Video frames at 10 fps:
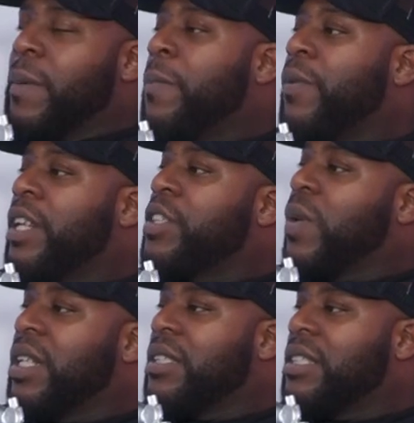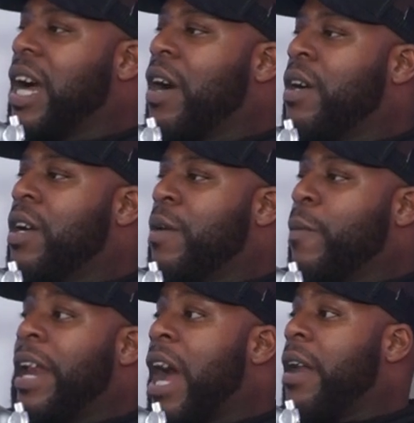people in their 20s now,
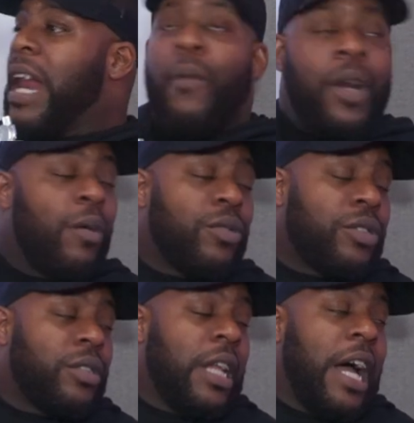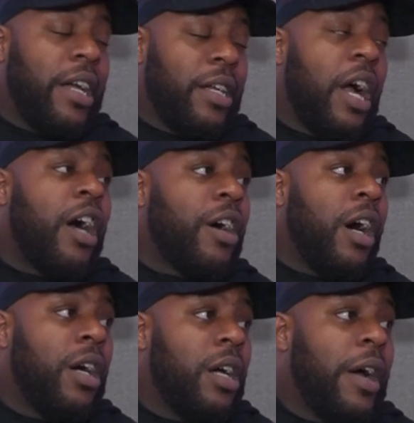when I was
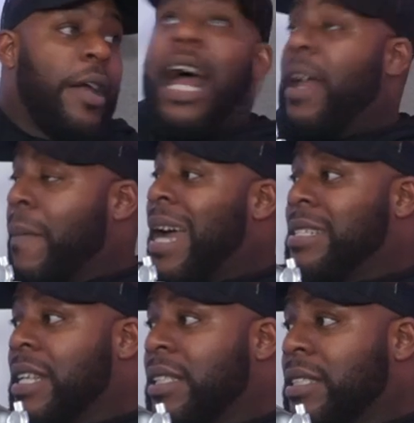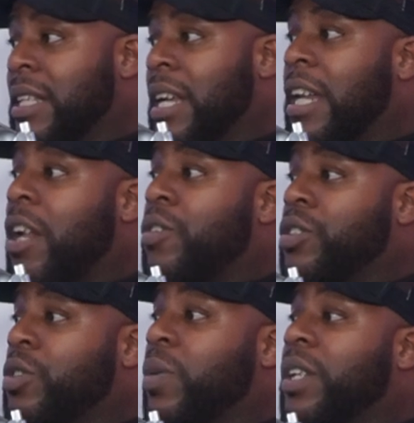younger, like in my teens, and I looked
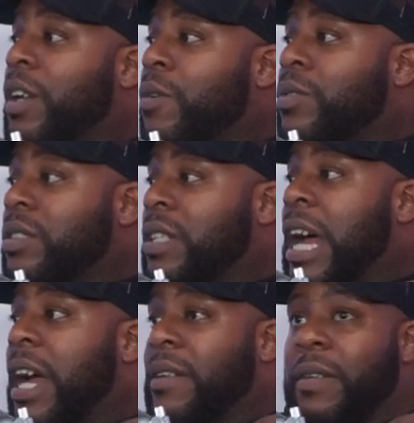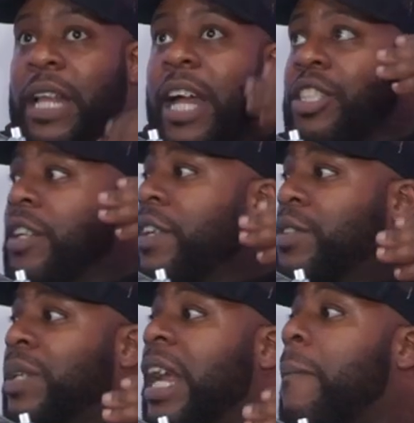at 20-year-olds, like that
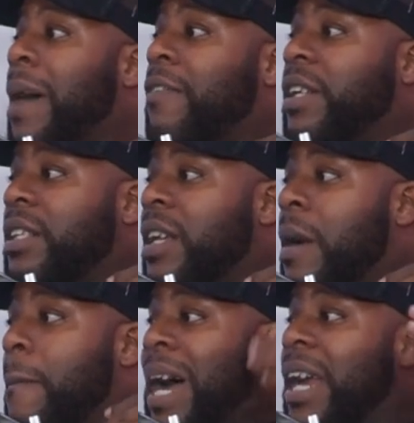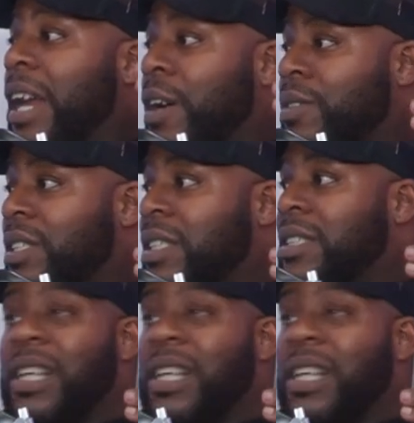generation were getting married, buying houses.